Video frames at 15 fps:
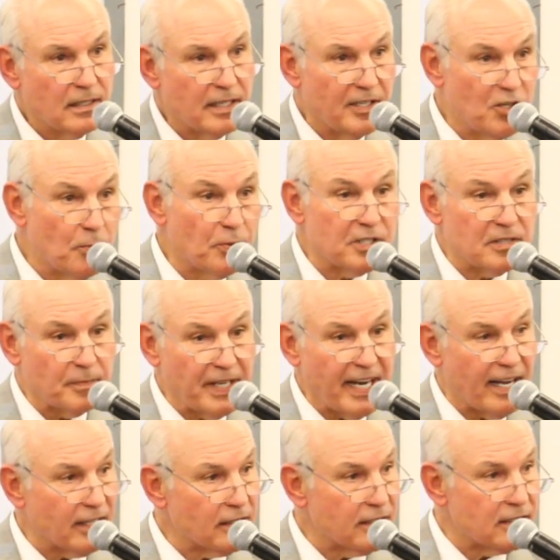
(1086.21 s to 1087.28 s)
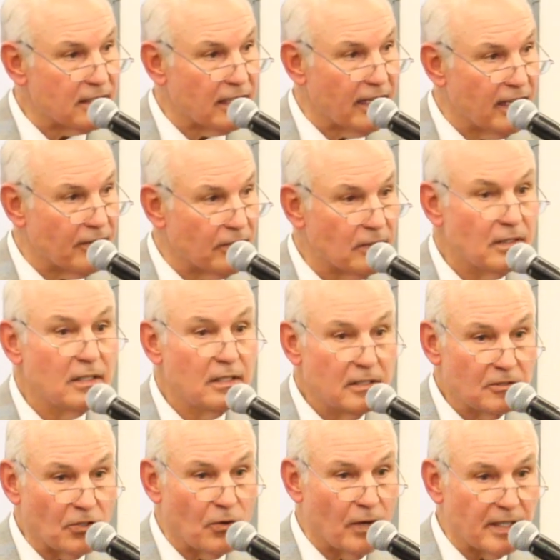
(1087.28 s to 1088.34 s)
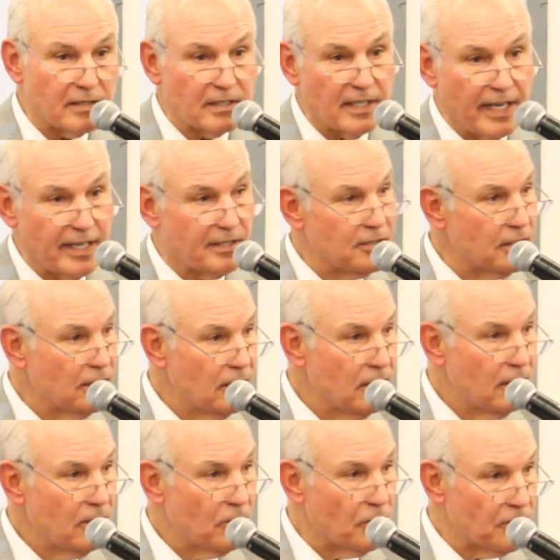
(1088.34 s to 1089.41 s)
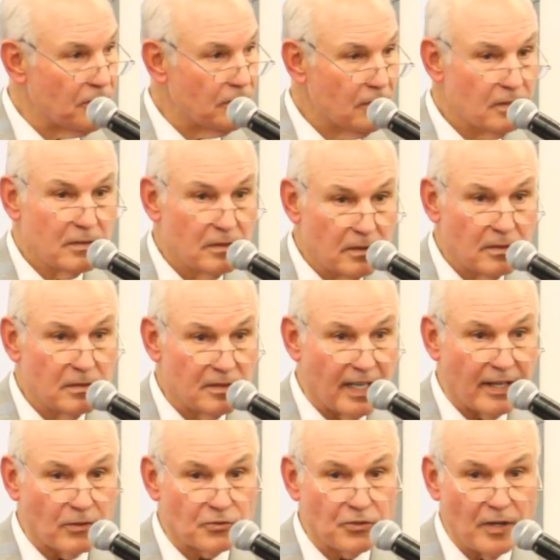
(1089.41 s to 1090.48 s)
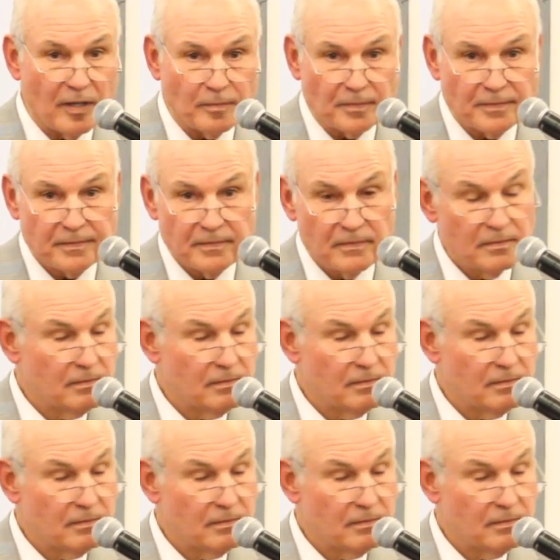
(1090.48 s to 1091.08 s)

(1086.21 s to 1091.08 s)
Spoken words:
can you put some Catholics together to go on stage with Donald Trump?